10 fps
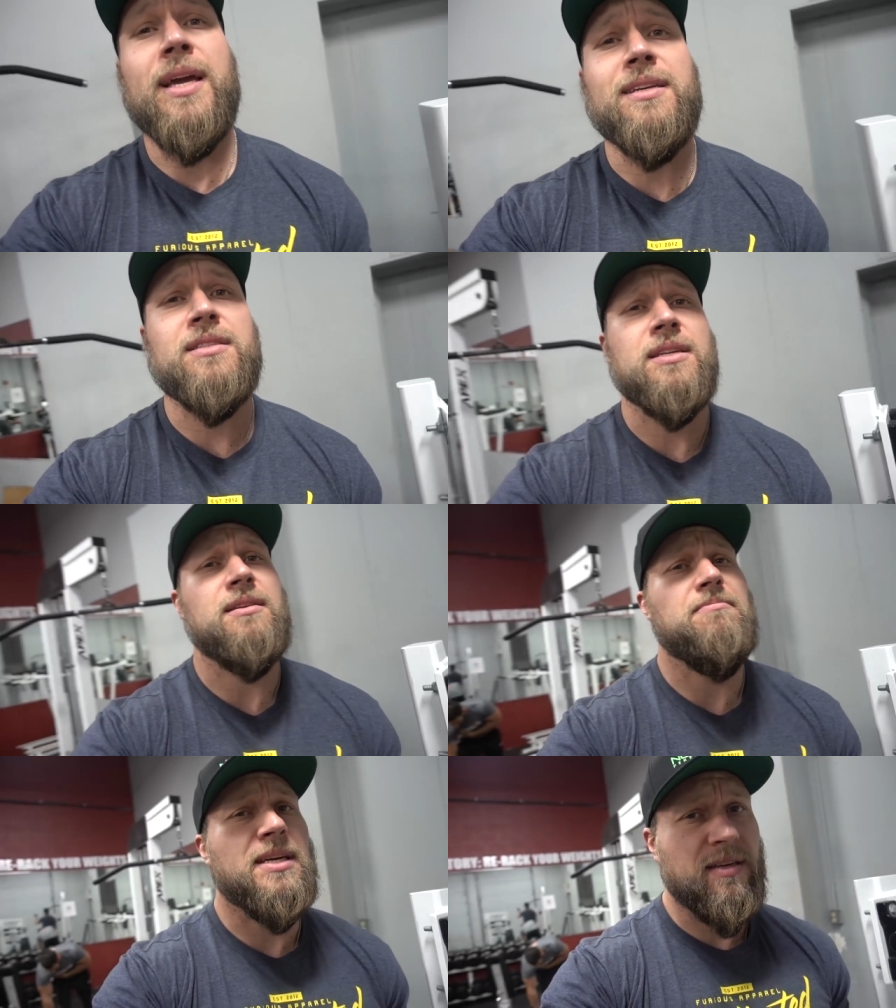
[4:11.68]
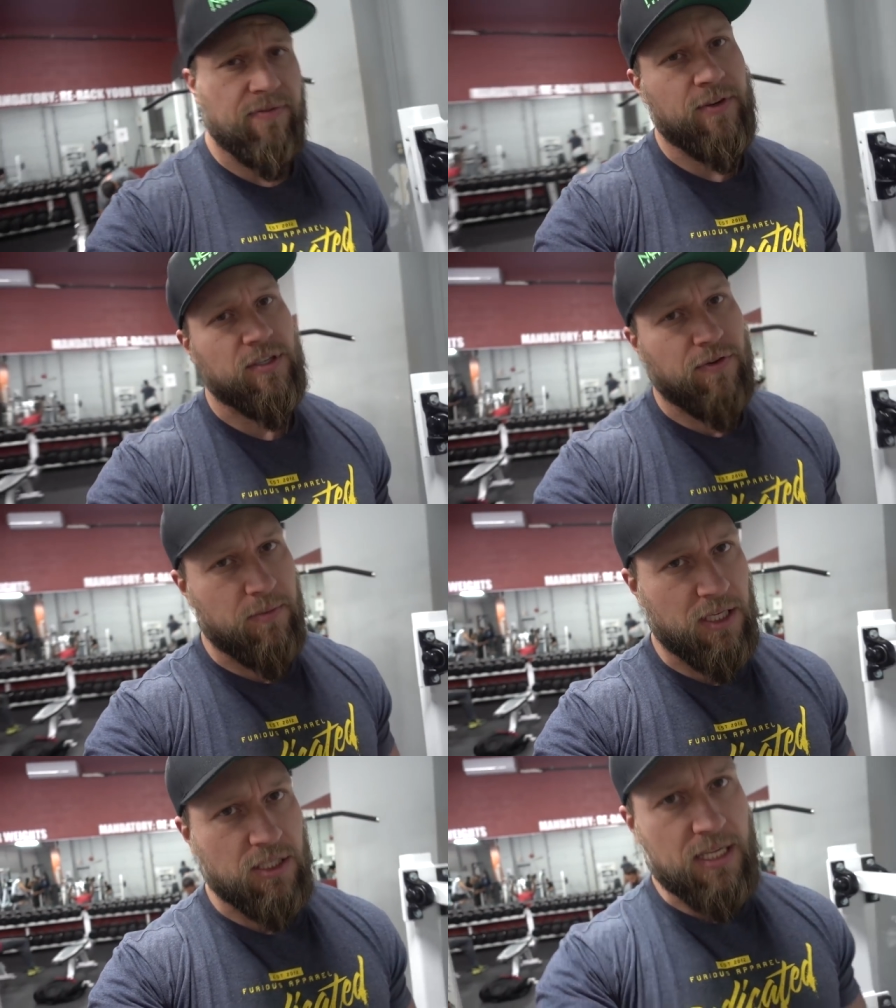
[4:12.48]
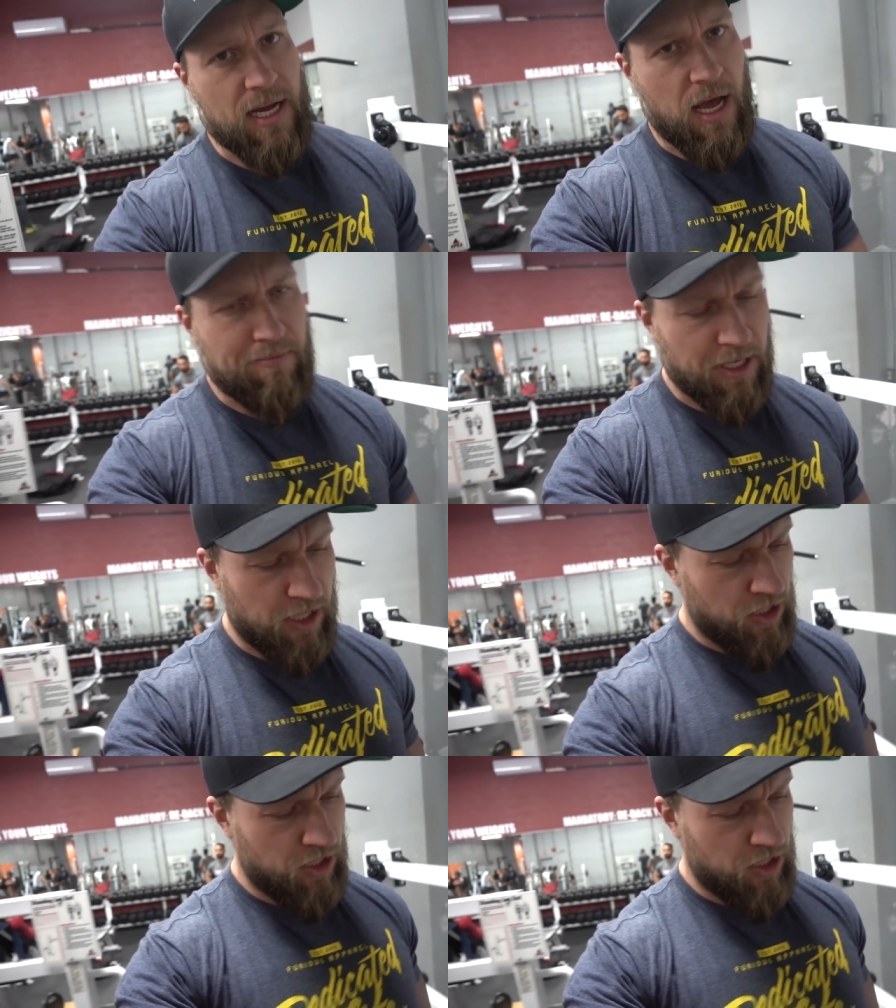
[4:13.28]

Gains in me. FuriousFormulations.com, link